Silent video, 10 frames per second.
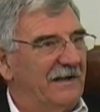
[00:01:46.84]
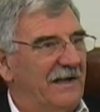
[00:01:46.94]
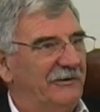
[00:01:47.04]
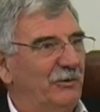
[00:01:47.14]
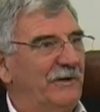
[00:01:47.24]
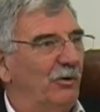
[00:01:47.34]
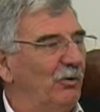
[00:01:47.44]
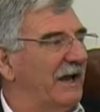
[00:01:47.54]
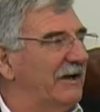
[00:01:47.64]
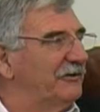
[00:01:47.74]
And do we
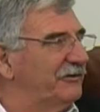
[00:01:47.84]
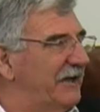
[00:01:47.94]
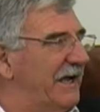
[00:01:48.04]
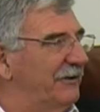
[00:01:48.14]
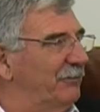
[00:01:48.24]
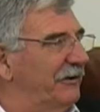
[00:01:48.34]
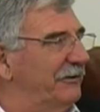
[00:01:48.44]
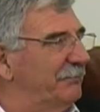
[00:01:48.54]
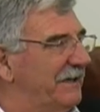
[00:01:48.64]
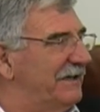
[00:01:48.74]
all understand what it
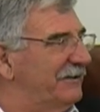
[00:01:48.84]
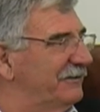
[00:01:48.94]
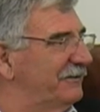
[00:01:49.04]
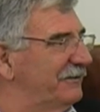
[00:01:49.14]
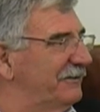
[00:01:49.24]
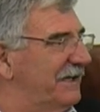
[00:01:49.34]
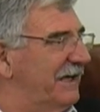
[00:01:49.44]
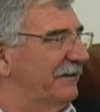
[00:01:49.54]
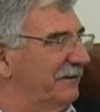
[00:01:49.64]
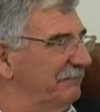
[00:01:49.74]
means
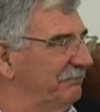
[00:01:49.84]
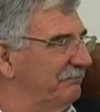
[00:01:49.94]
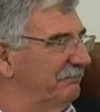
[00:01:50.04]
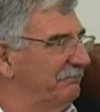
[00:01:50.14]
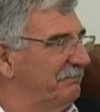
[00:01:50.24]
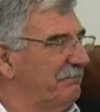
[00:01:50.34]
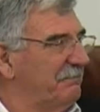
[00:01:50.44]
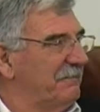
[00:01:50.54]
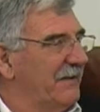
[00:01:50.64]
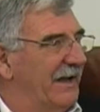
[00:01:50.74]
together?
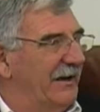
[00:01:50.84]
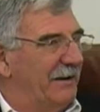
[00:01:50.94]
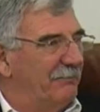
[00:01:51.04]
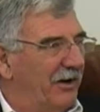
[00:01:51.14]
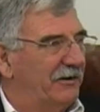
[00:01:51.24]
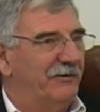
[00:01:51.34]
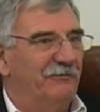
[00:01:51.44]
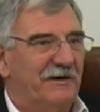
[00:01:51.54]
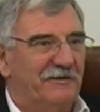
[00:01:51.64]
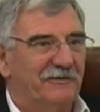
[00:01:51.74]
And I'm not
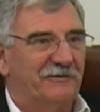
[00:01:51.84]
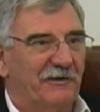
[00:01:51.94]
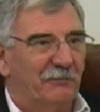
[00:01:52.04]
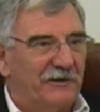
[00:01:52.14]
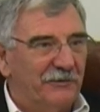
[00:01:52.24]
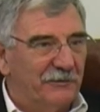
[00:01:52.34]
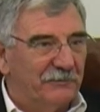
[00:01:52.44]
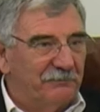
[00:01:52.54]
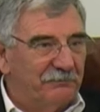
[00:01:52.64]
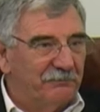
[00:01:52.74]
convinced that we do.
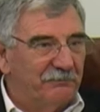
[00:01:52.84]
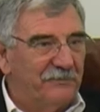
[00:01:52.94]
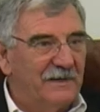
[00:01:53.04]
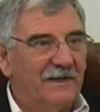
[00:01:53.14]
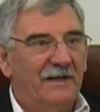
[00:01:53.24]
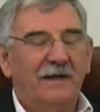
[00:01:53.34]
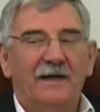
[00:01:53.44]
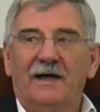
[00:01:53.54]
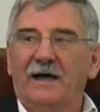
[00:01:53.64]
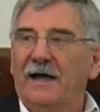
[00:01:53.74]

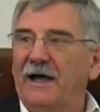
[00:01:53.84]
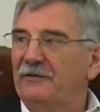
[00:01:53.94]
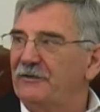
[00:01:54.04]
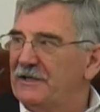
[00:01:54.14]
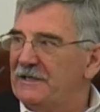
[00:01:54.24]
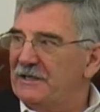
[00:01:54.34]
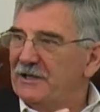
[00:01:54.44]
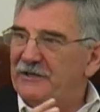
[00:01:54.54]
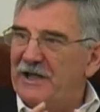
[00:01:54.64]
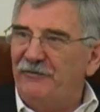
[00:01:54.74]
The
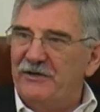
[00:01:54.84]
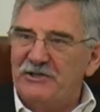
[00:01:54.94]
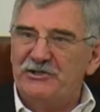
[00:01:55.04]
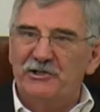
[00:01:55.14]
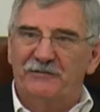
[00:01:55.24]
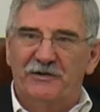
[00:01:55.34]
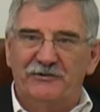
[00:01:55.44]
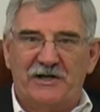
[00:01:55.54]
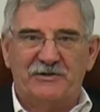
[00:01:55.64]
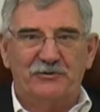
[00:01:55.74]
definition of an
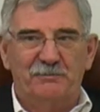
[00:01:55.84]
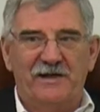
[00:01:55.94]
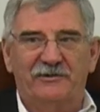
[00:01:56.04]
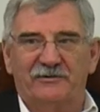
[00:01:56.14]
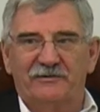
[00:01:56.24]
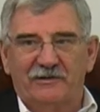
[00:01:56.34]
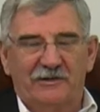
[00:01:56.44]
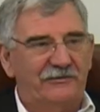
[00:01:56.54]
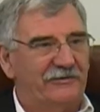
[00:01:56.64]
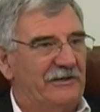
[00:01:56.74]
essential medicines
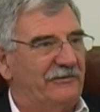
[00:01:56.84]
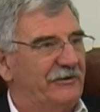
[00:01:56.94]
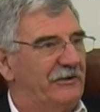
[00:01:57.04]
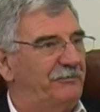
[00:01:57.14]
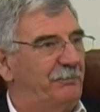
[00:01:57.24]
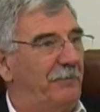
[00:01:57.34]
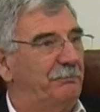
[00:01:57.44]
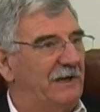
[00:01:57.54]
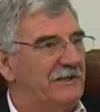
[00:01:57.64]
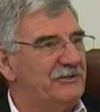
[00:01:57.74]
list is that it's
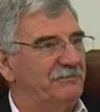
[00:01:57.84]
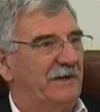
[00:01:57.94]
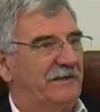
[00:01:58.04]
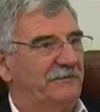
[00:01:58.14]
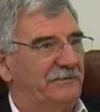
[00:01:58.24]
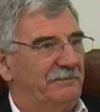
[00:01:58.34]
population-based,